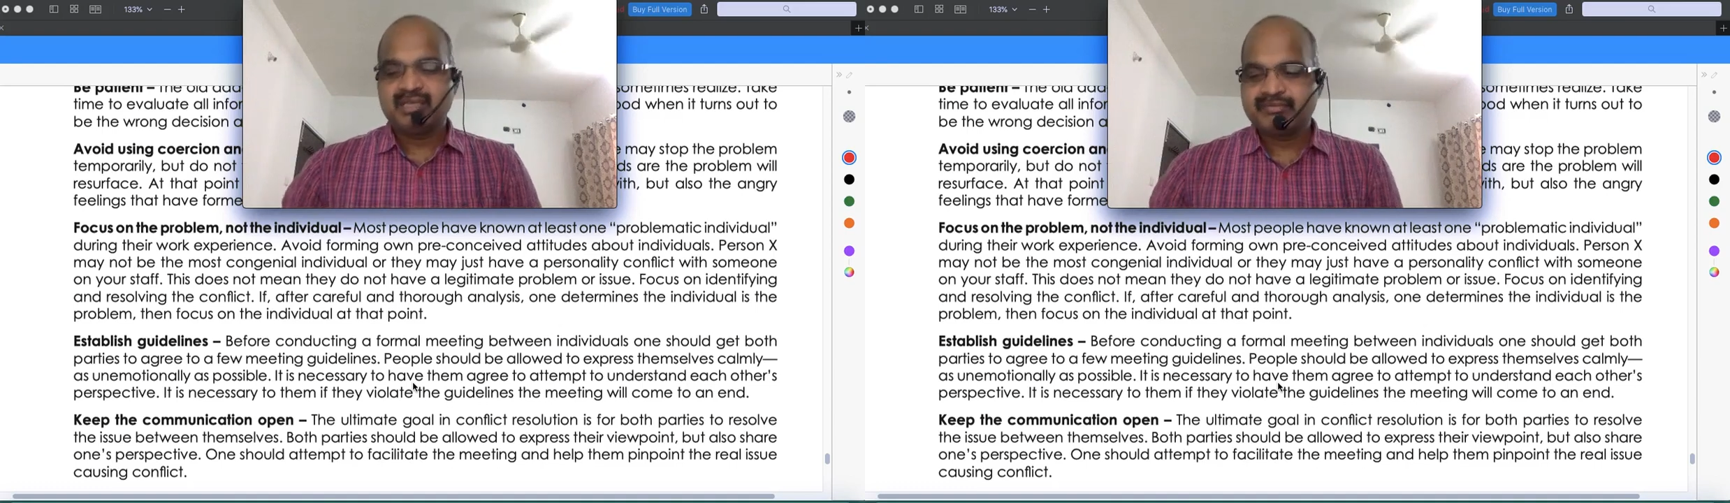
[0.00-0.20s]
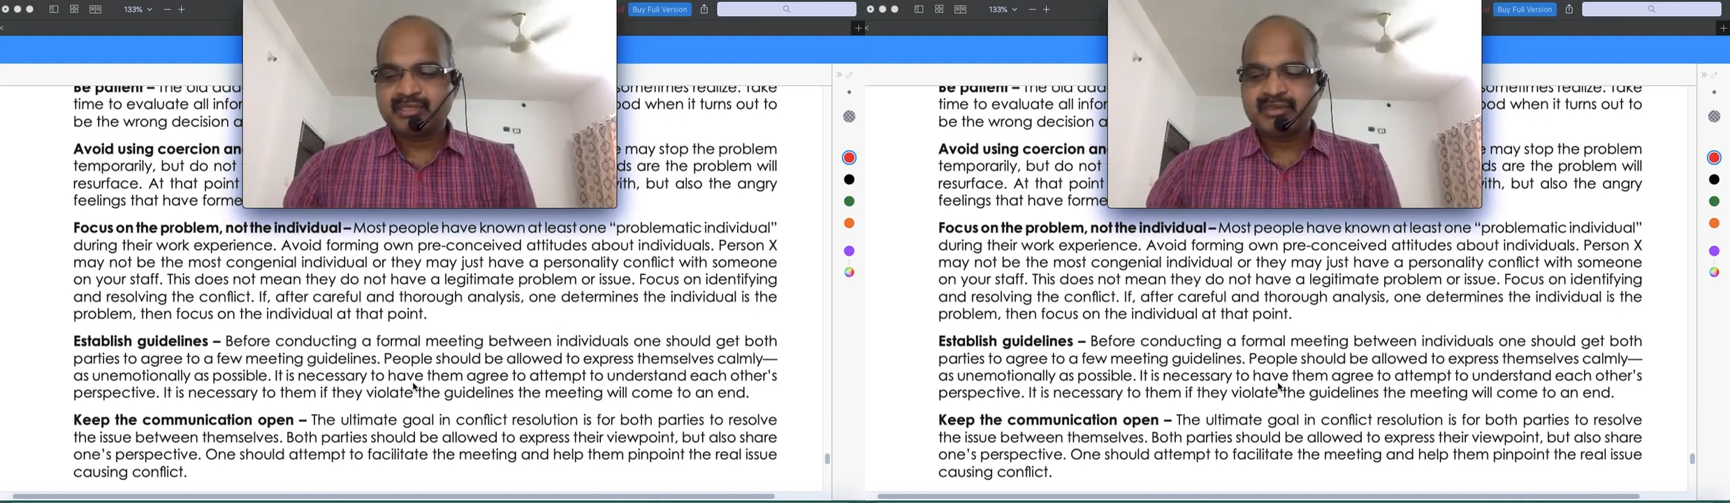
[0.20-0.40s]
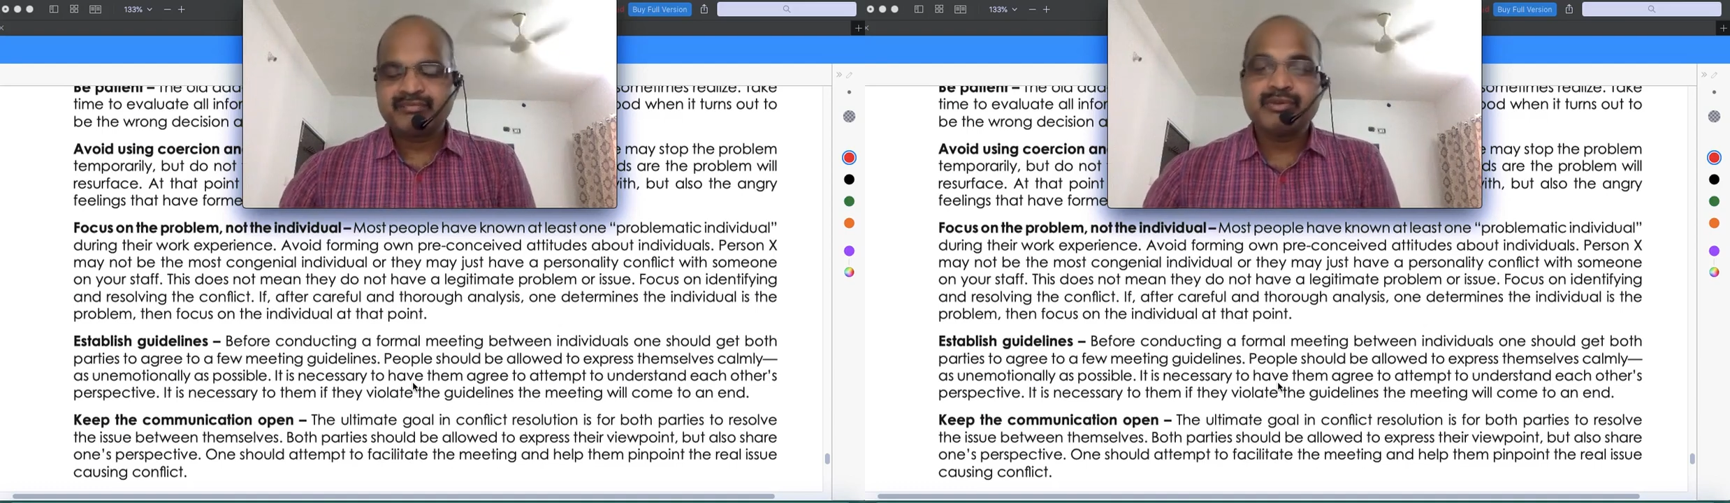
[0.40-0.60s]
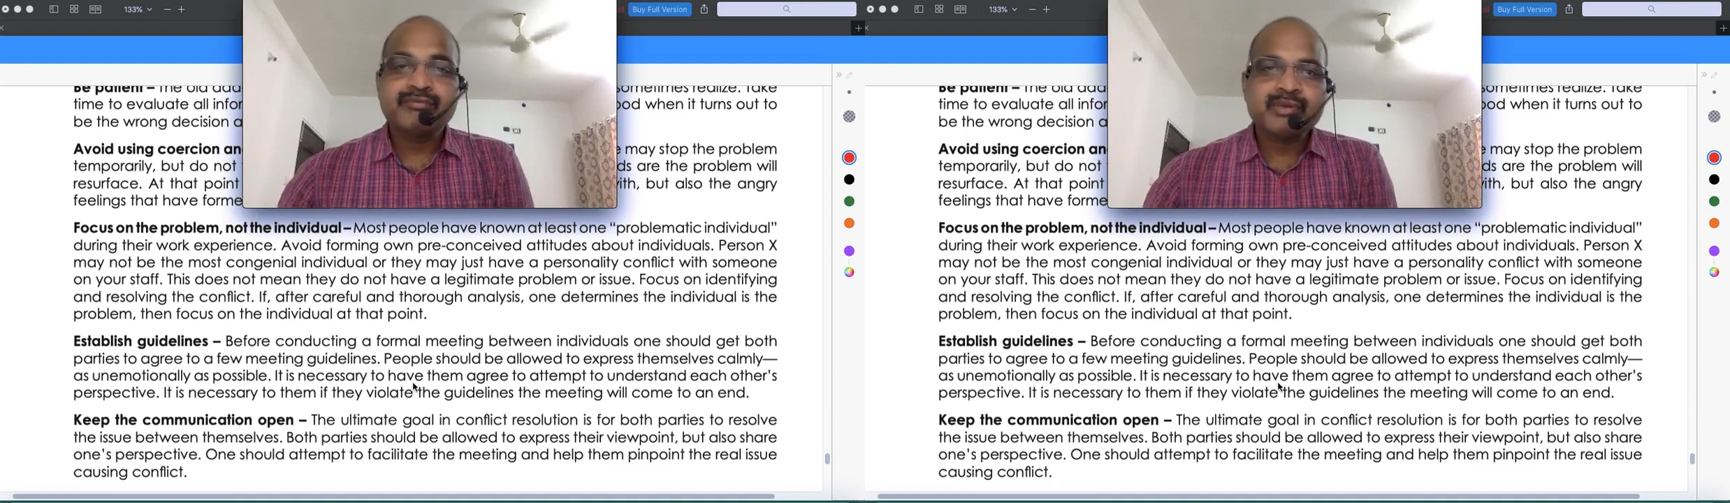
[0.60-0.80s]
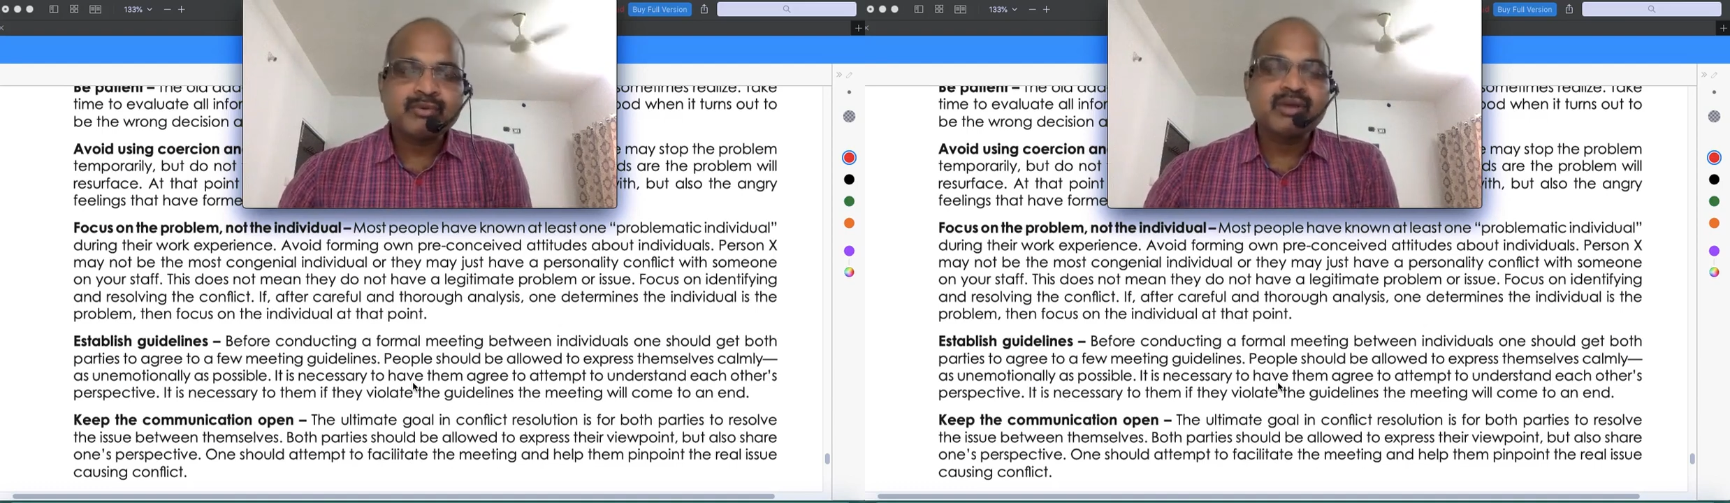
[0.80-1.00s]
if, if, if
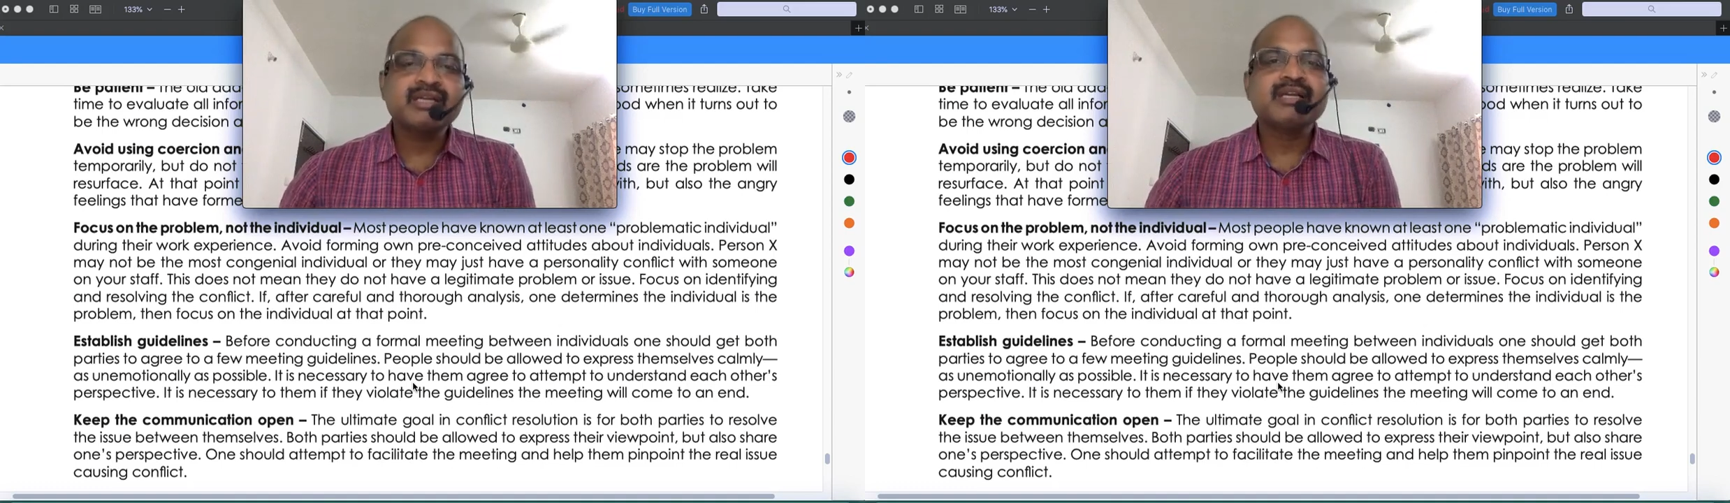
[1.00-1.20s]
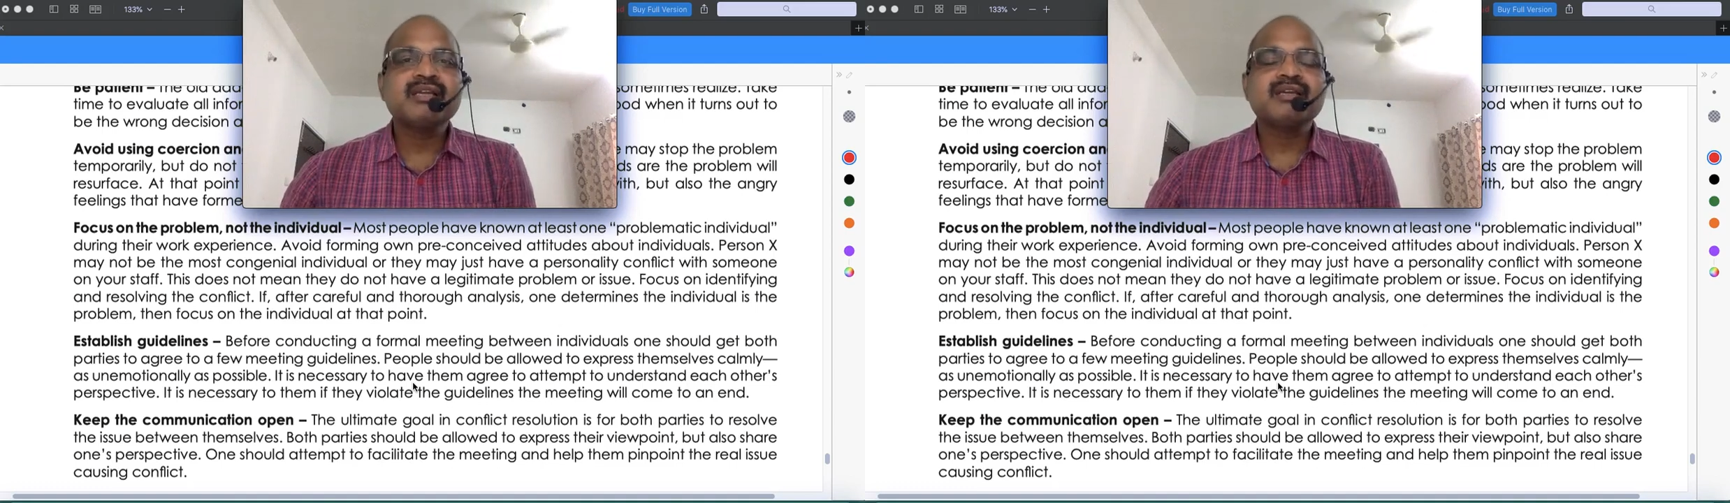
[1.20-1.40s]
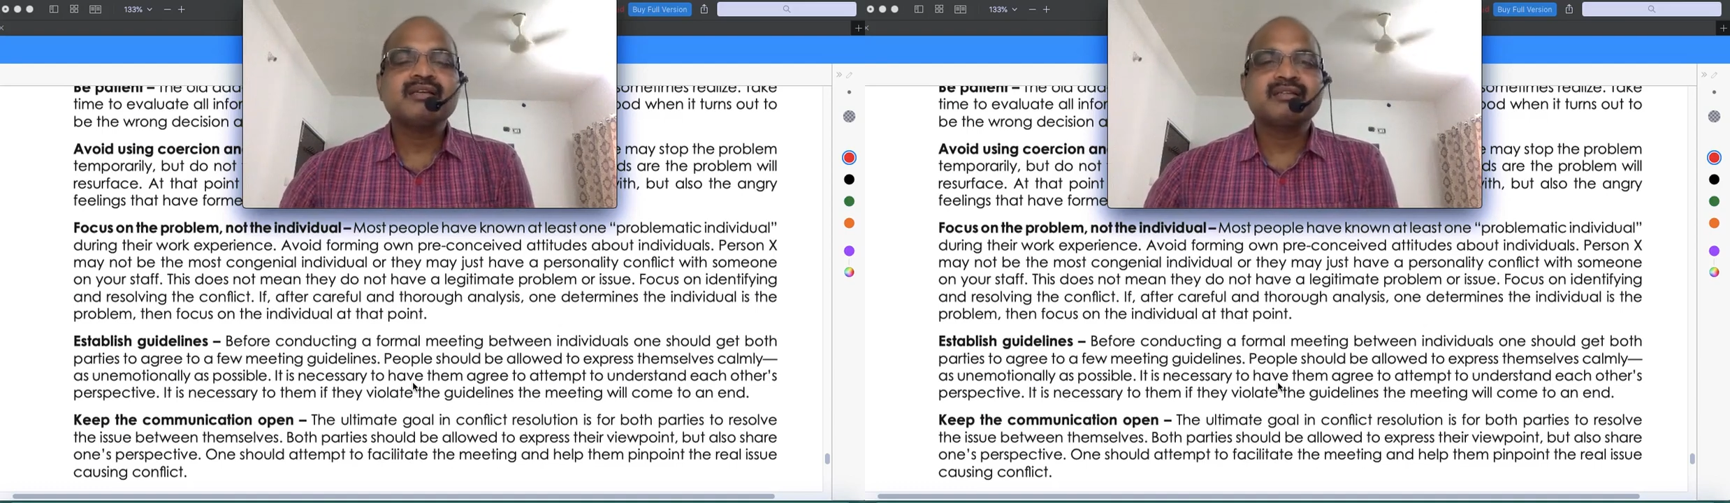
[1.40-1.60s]
you have already